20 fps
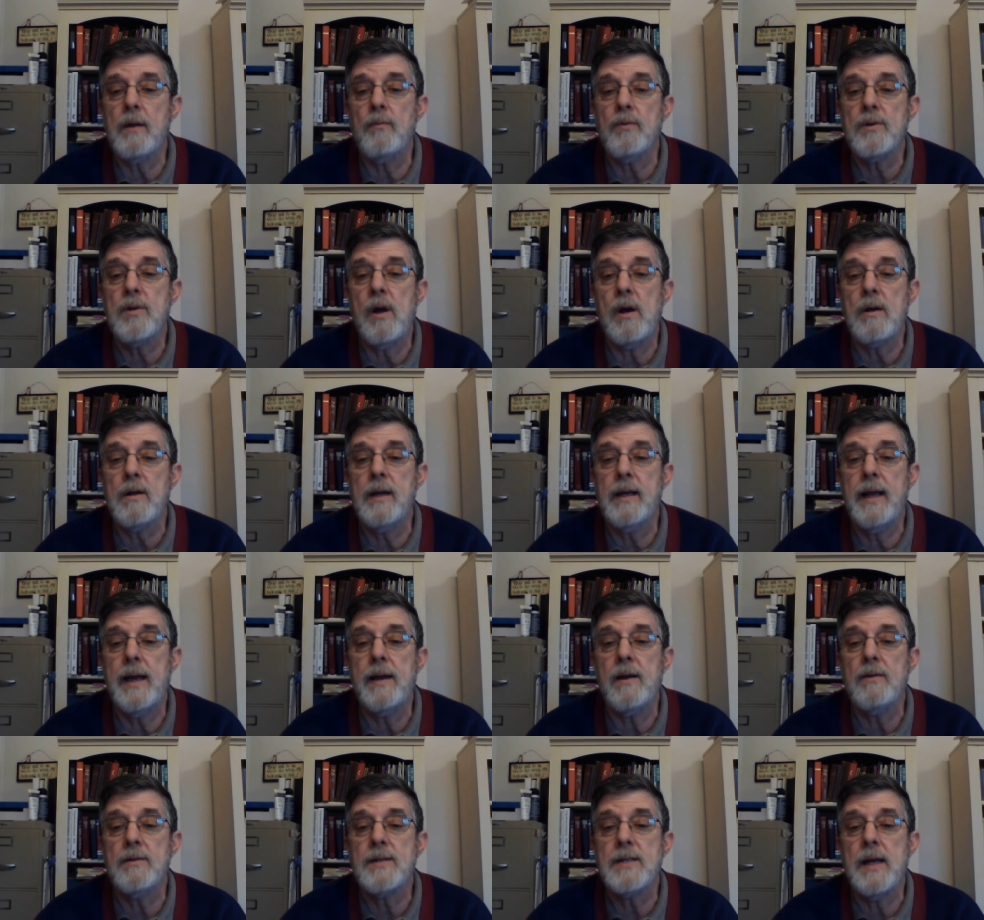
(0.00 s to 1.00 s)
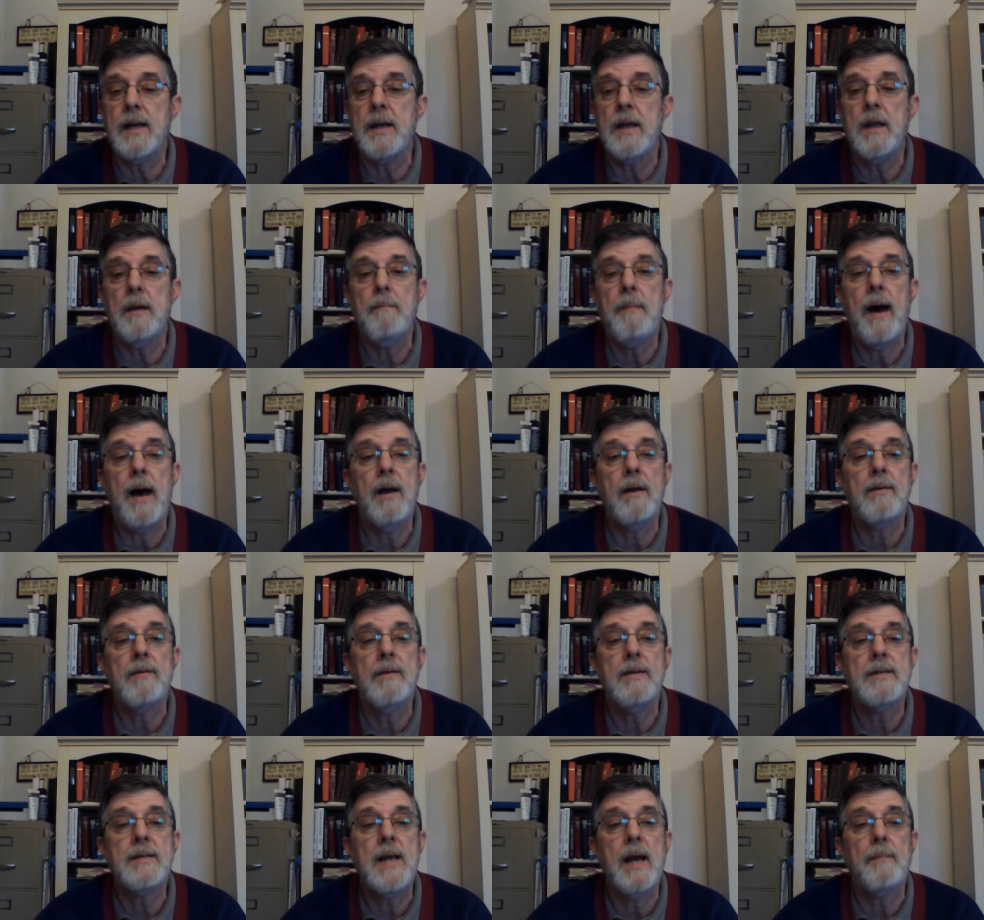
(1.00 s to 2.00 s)
and we'll talk again on Sunday
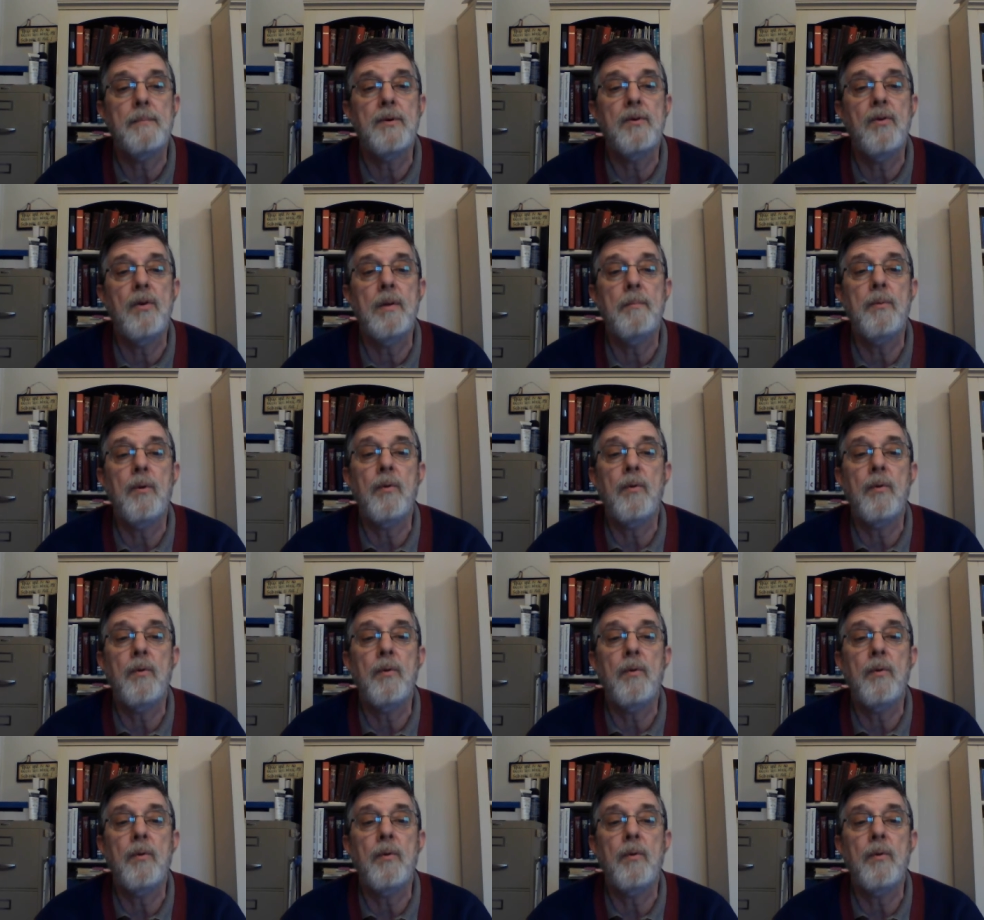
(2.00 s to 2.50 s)
about this opportunity,